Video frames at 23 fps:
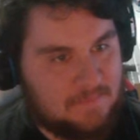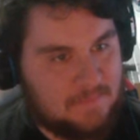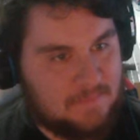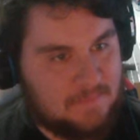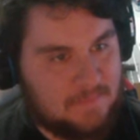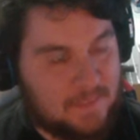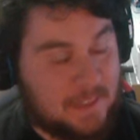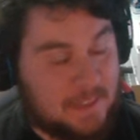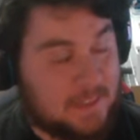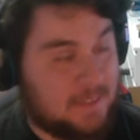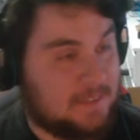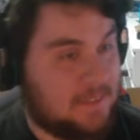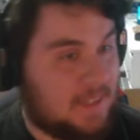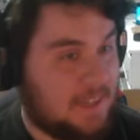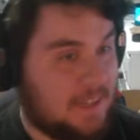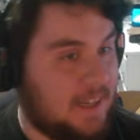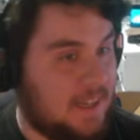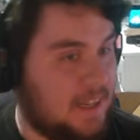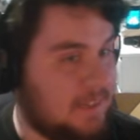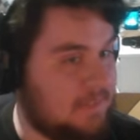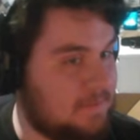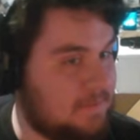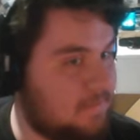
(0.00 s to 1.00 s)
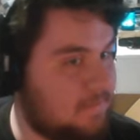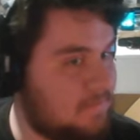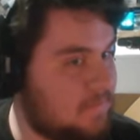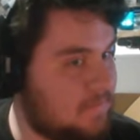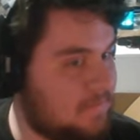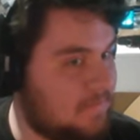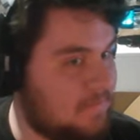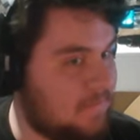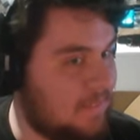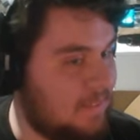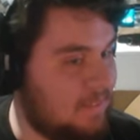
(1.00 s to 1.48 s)
Like I said, I
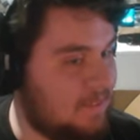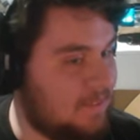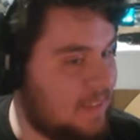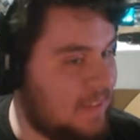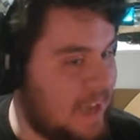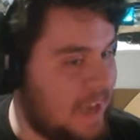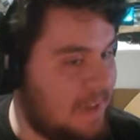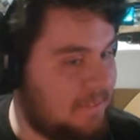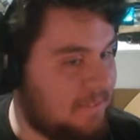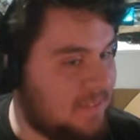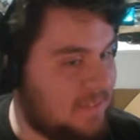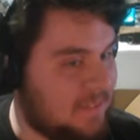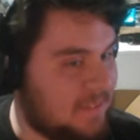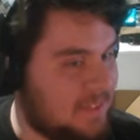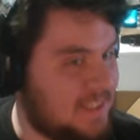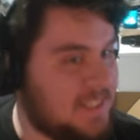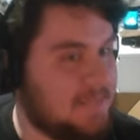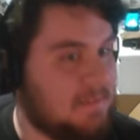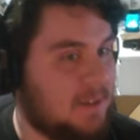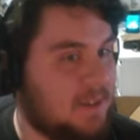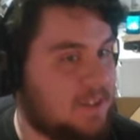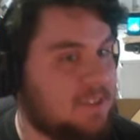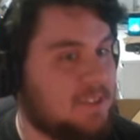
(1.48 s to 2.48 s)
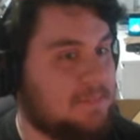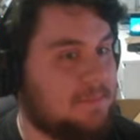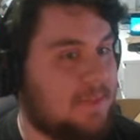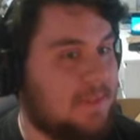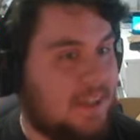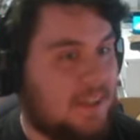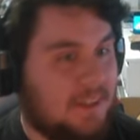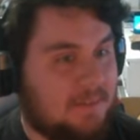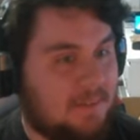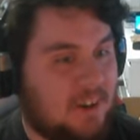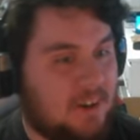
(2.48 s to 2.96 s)
haven't seen much of
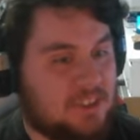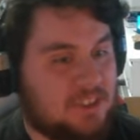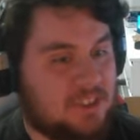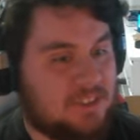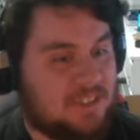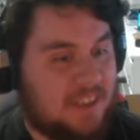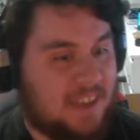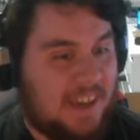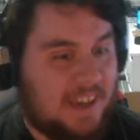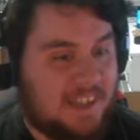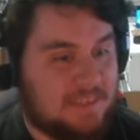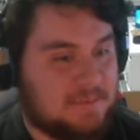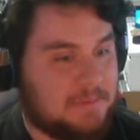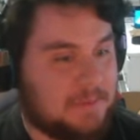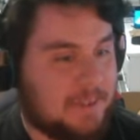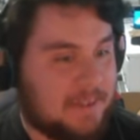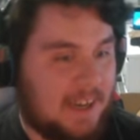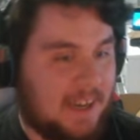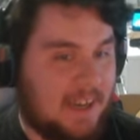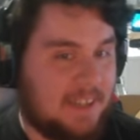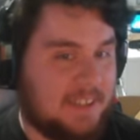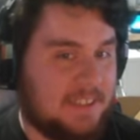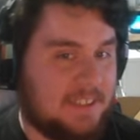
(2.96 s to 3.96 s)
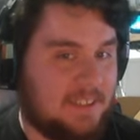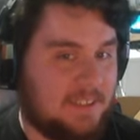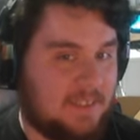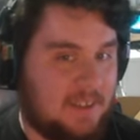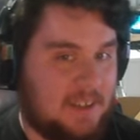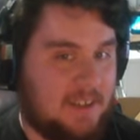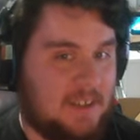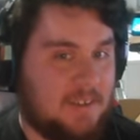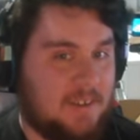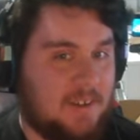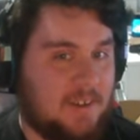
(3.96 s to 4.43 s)
Brandon Rogers' actual content,
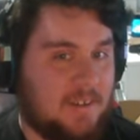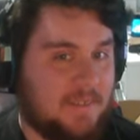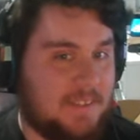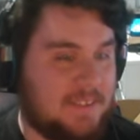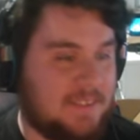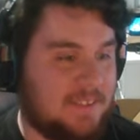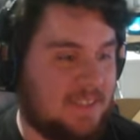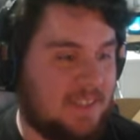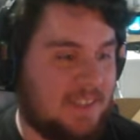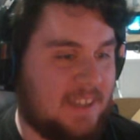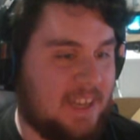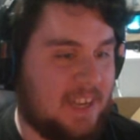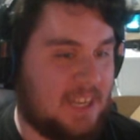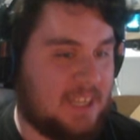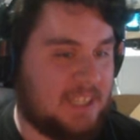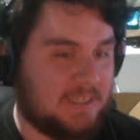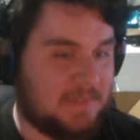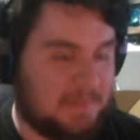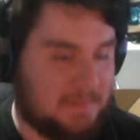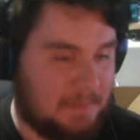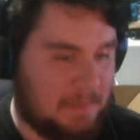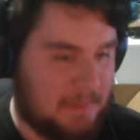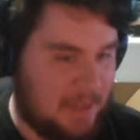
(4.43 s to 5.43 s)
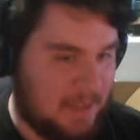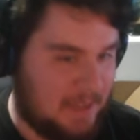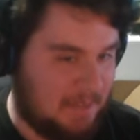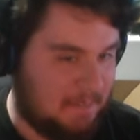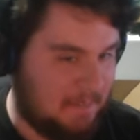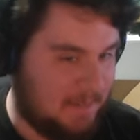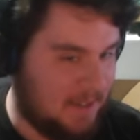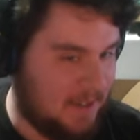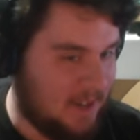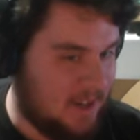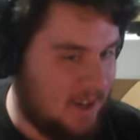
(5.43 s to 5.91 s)
so I don't know if this is a character from
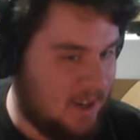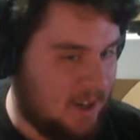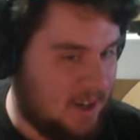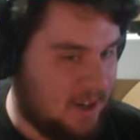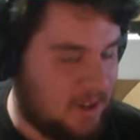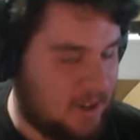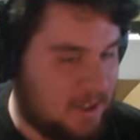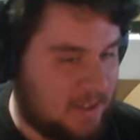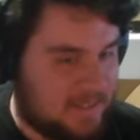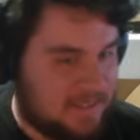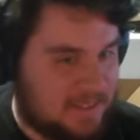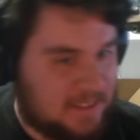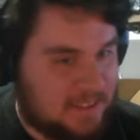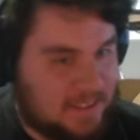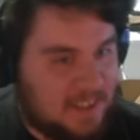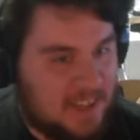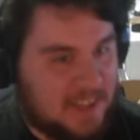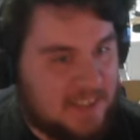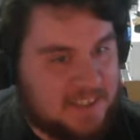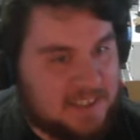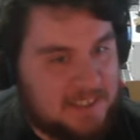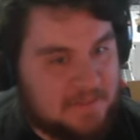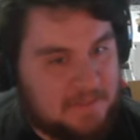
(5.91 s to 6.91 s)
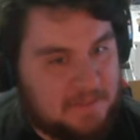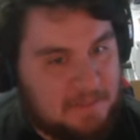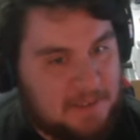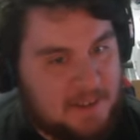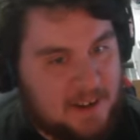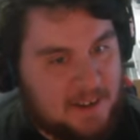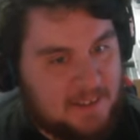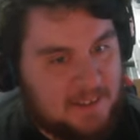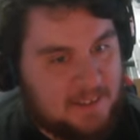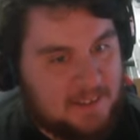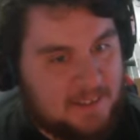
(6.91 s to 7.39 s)
him or if it's a character from
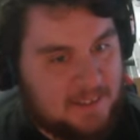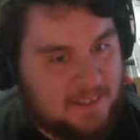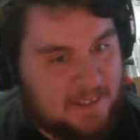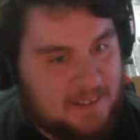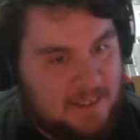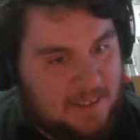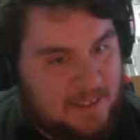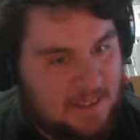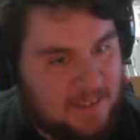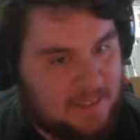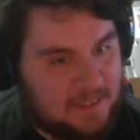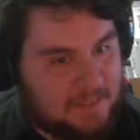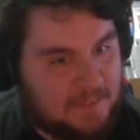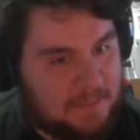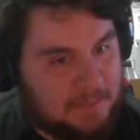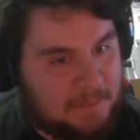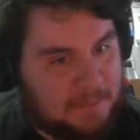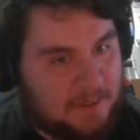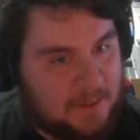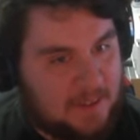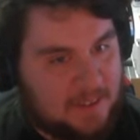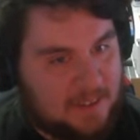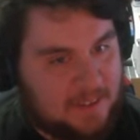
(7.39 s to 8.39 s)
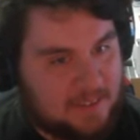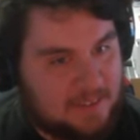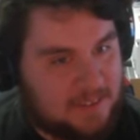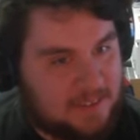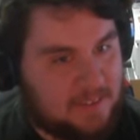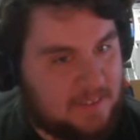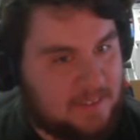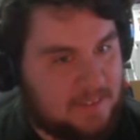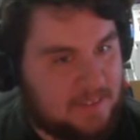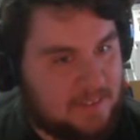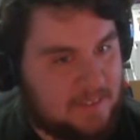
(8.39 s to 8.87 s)
Helluva
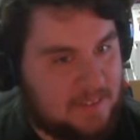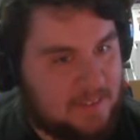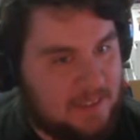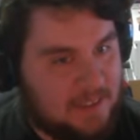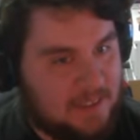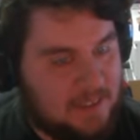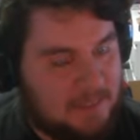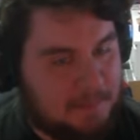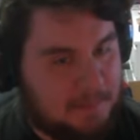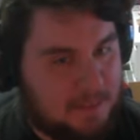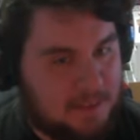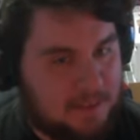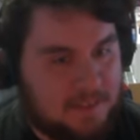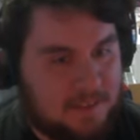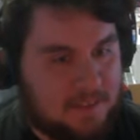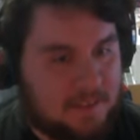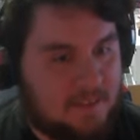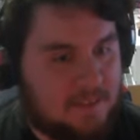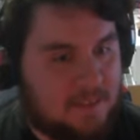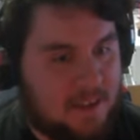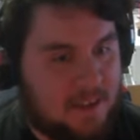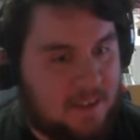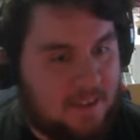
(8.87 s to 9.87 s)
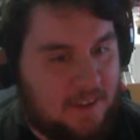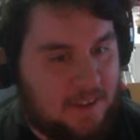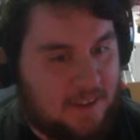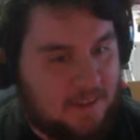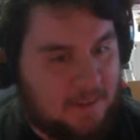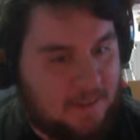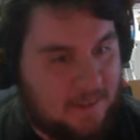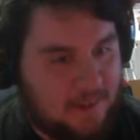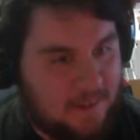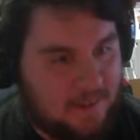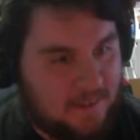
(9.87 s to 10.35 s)
Boss. But it doesn't sound
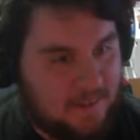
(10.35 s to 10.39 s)
like one.